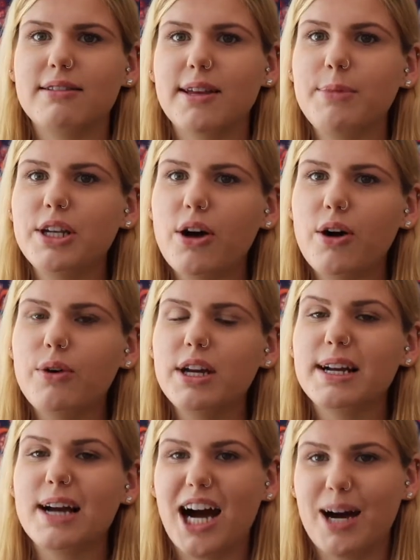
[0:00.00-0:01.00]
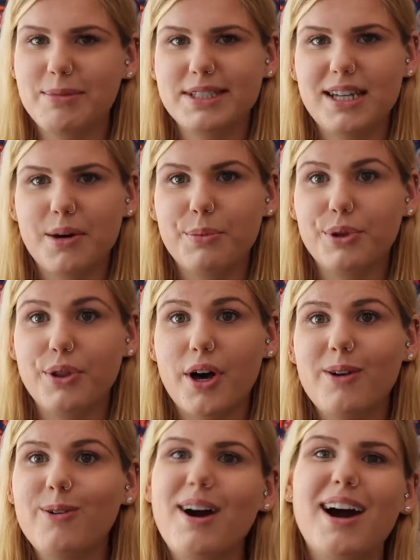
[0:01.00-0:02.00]
Let me know in a comment down
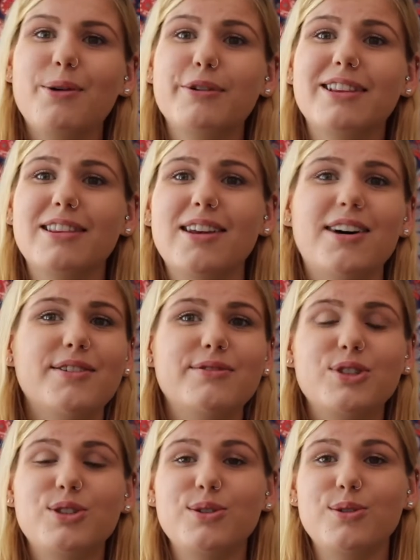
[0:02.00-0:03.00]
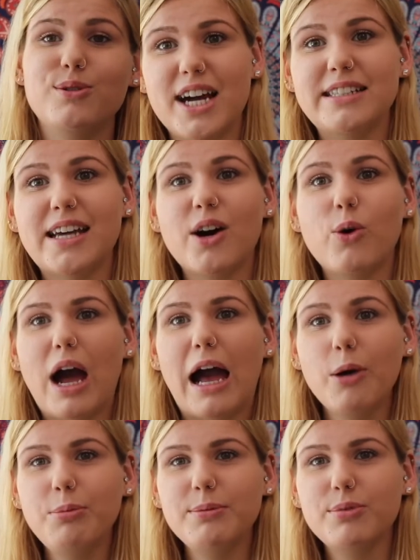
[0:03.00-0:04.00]
below. I would love to find out
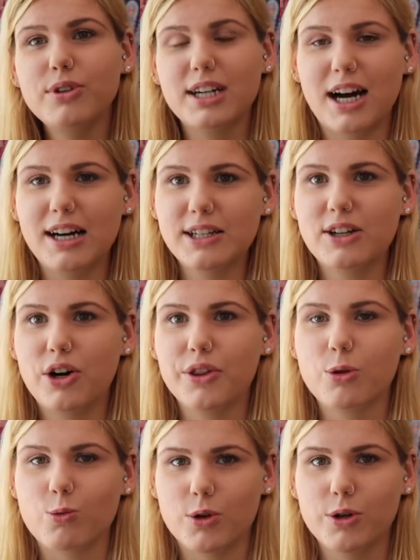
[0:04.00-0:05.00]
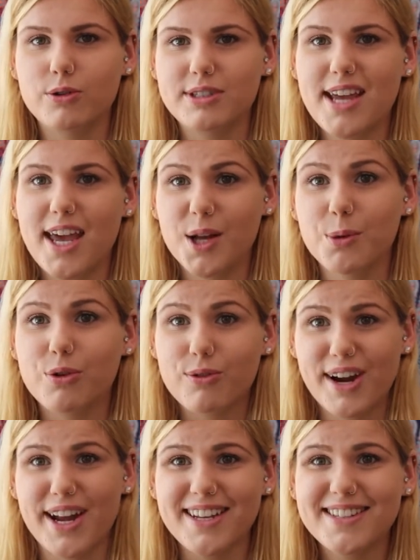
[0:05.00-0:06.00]
how people got on the road to animal
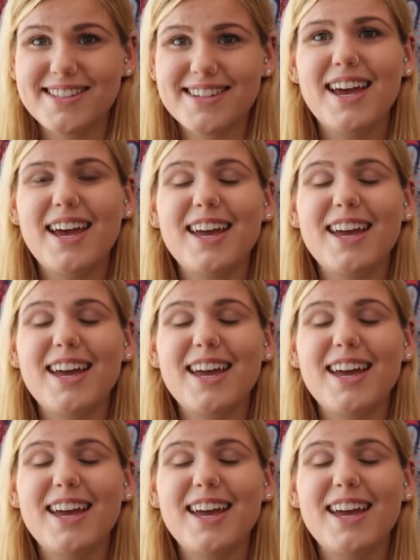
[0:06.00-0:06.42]
rights.